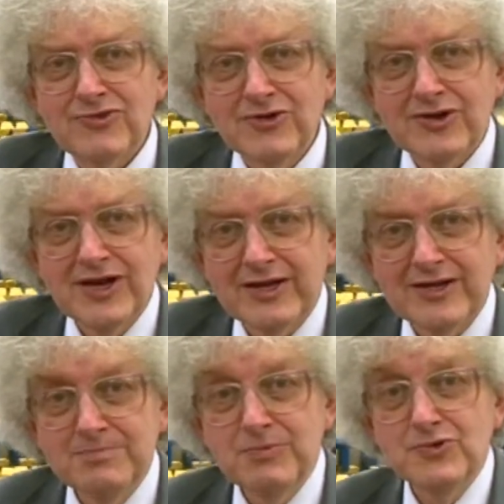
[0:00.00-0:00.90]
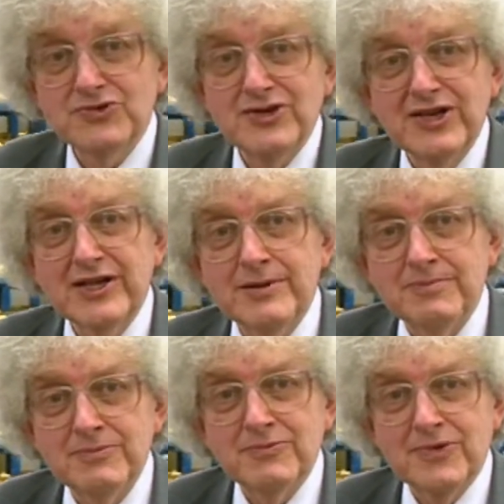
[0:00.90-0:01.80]
rather like a
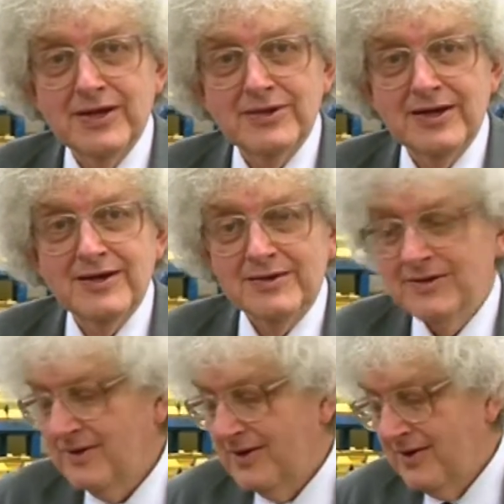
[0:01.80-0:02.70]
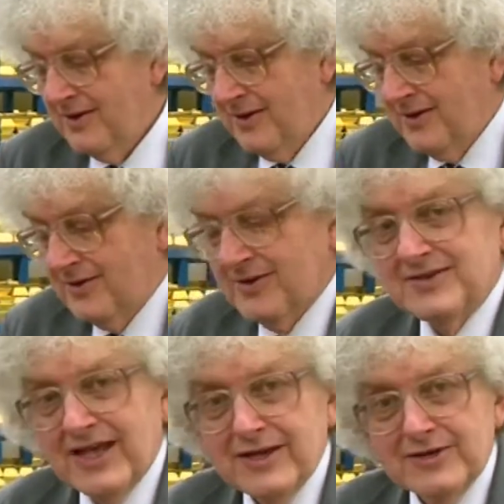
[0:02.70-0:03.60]
mausoleum where the
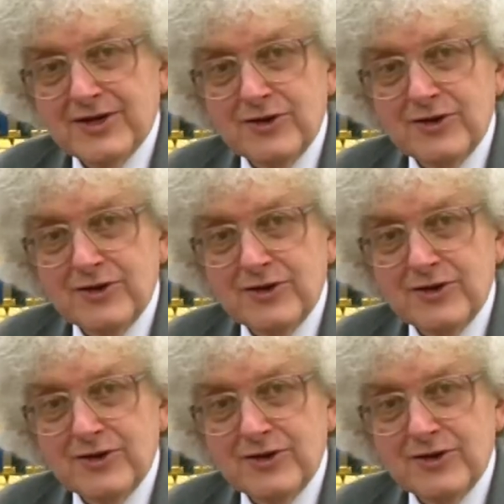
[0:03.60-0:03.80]
dead